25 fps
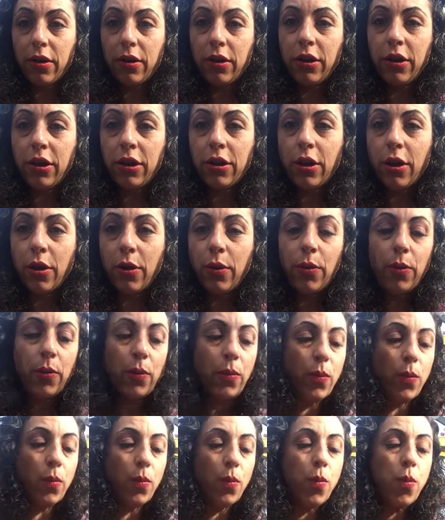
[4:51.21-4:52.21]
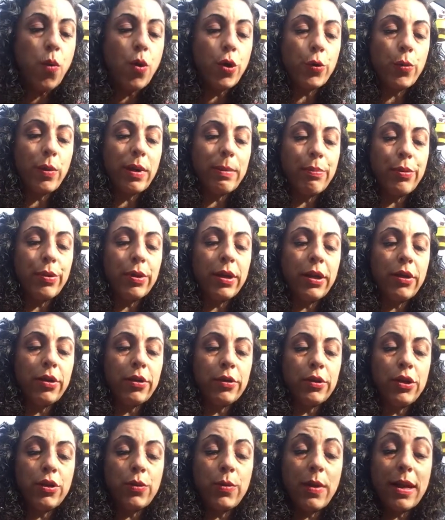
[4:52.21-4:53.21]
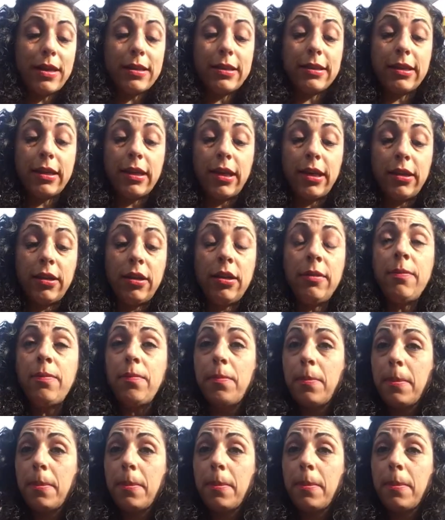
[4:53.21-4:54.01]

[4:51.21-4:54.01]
you know, what are we putting onto our skin,